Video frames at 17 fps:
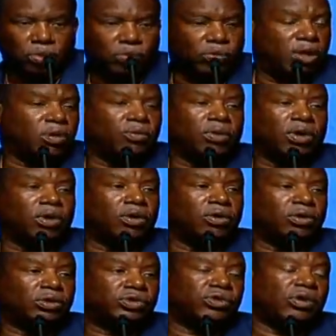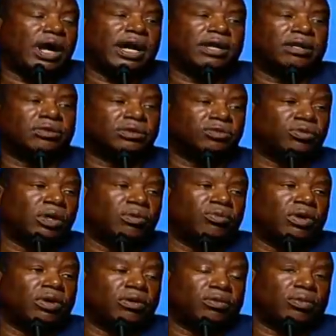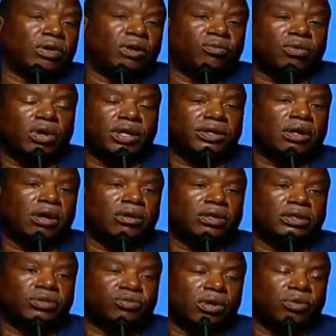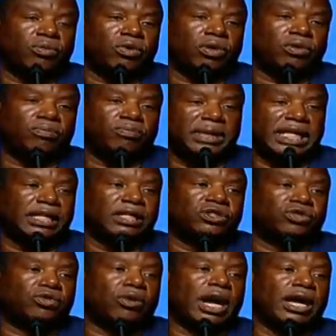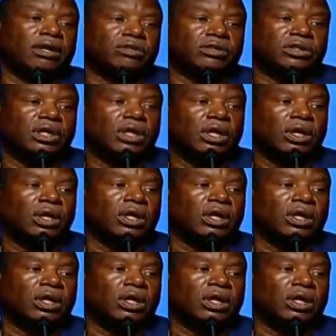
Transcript: One word, trials, one word, one one on this one word means trials